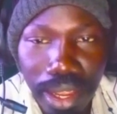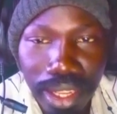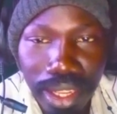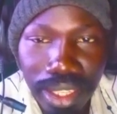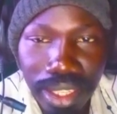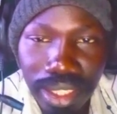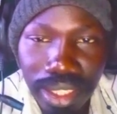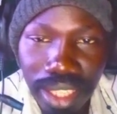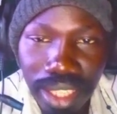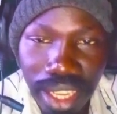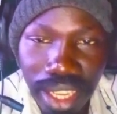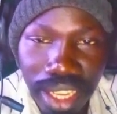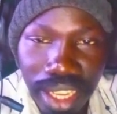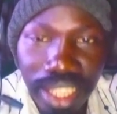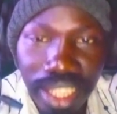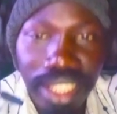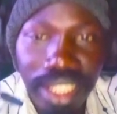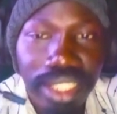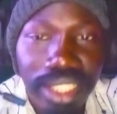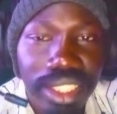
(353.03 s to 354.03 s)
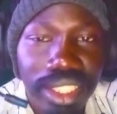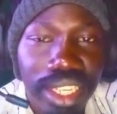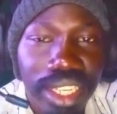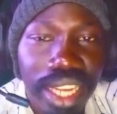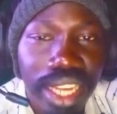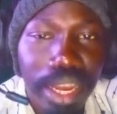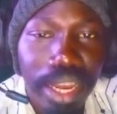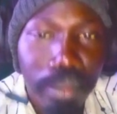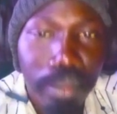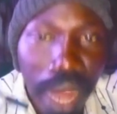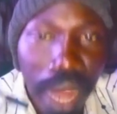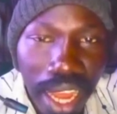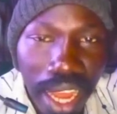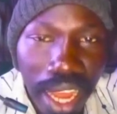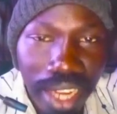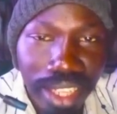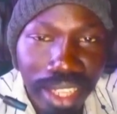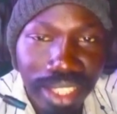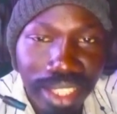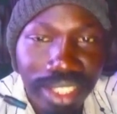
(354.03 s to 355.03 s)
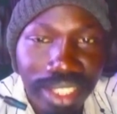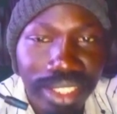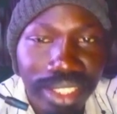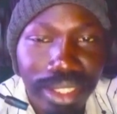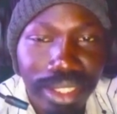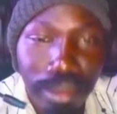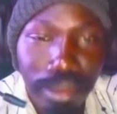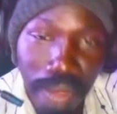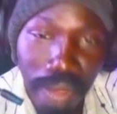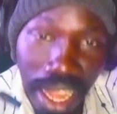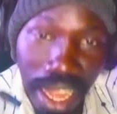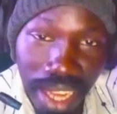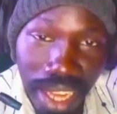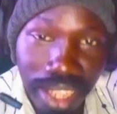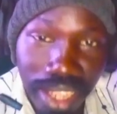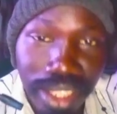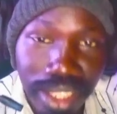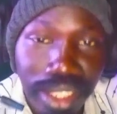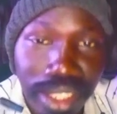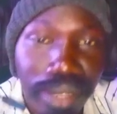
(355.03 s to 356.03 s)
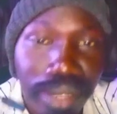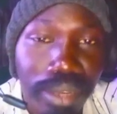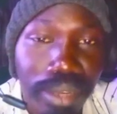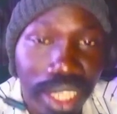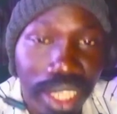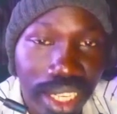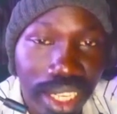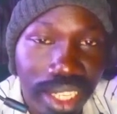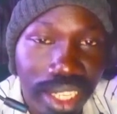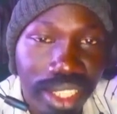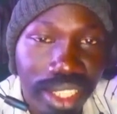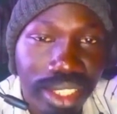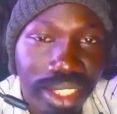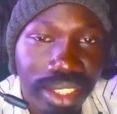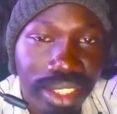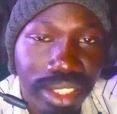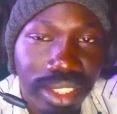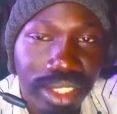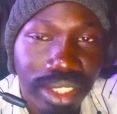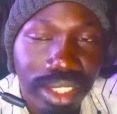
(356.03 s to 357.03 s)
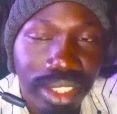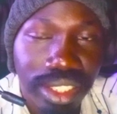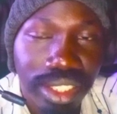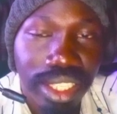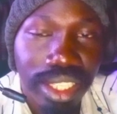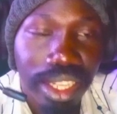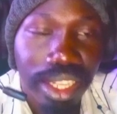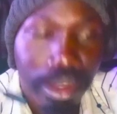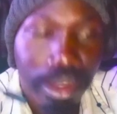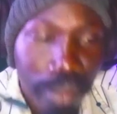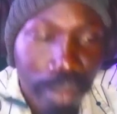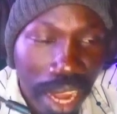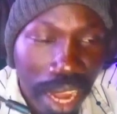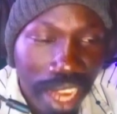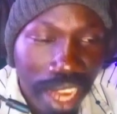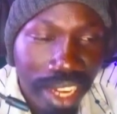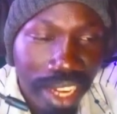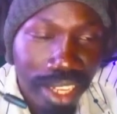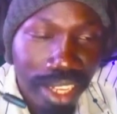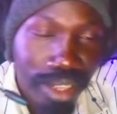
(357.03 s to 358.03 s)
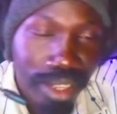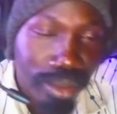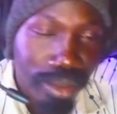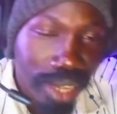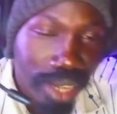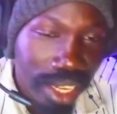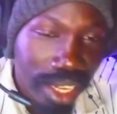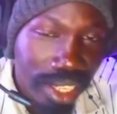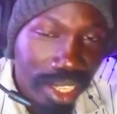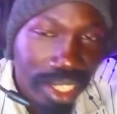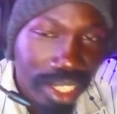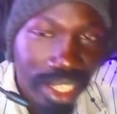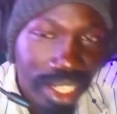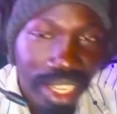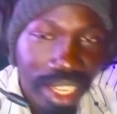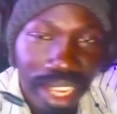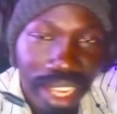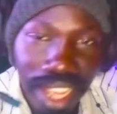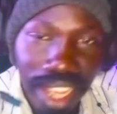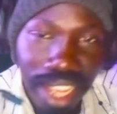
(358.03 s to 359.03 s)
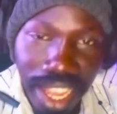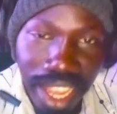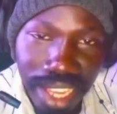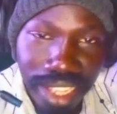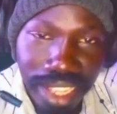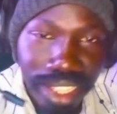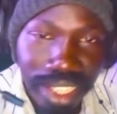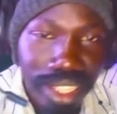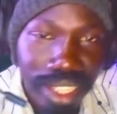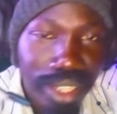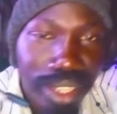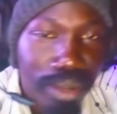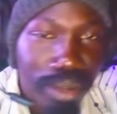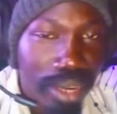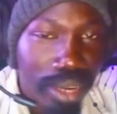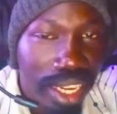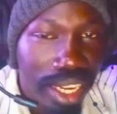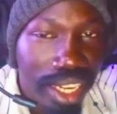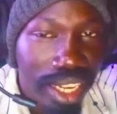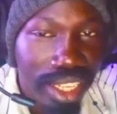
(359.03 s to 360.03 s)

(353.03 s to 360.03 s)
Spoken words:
Hey, jereka male. Male, wedi. Male, wedi. Hey, wedi.